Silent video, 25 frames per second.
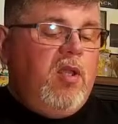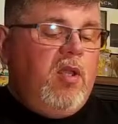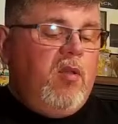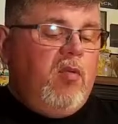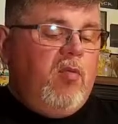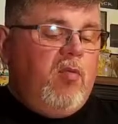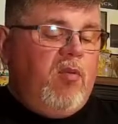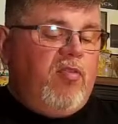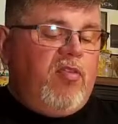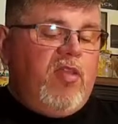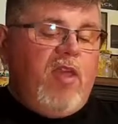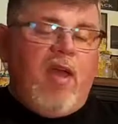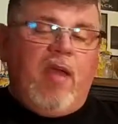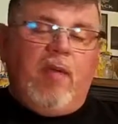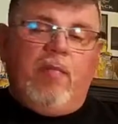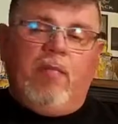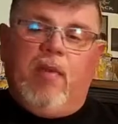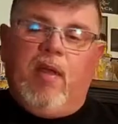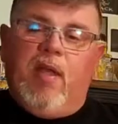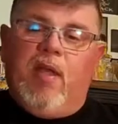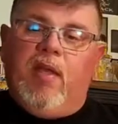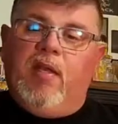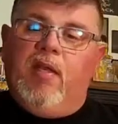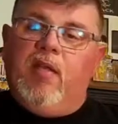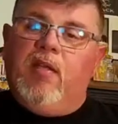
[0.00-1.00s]
With that in
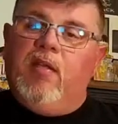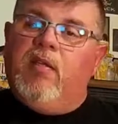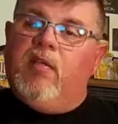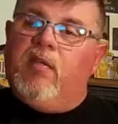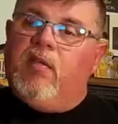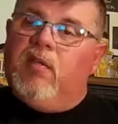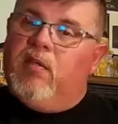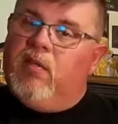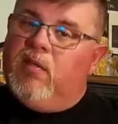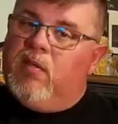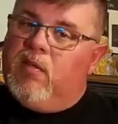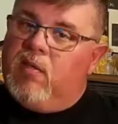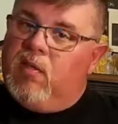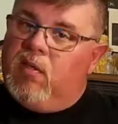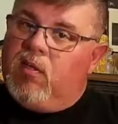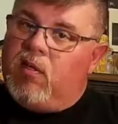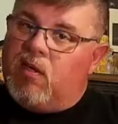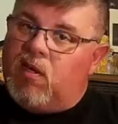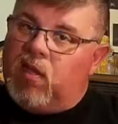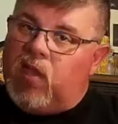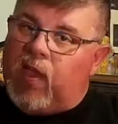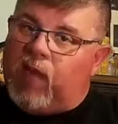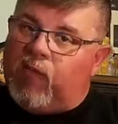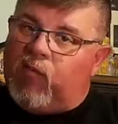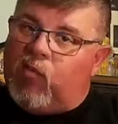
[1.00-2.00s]
mind,
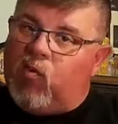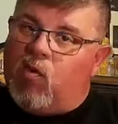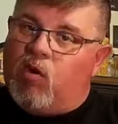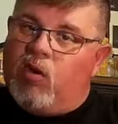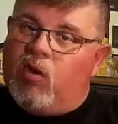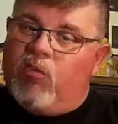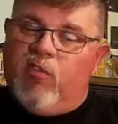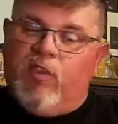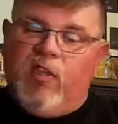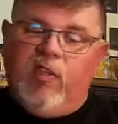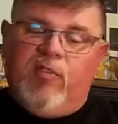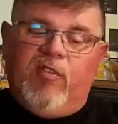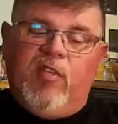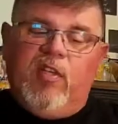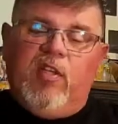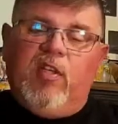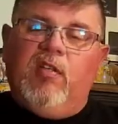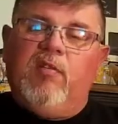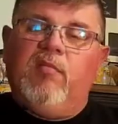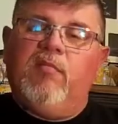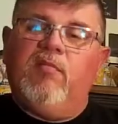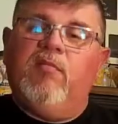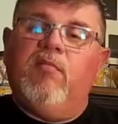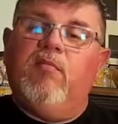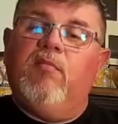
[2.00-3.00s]
have a wonderful evening,
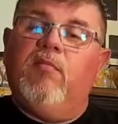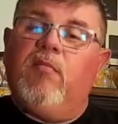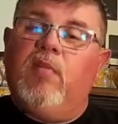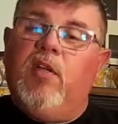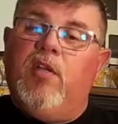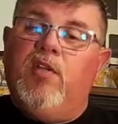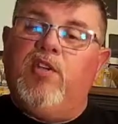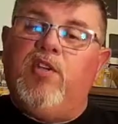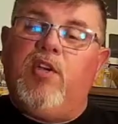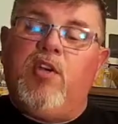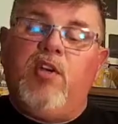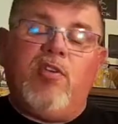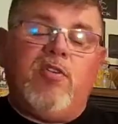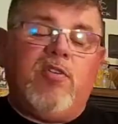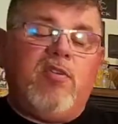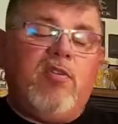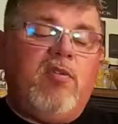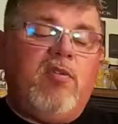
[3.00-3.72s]
and cheers.